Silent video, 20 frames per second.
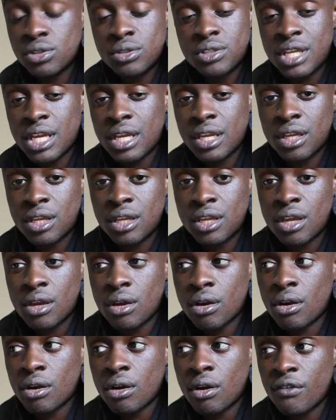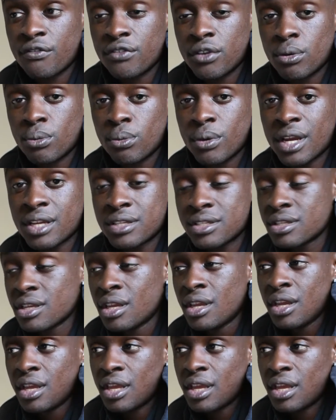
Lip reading: you're taking care of your rest,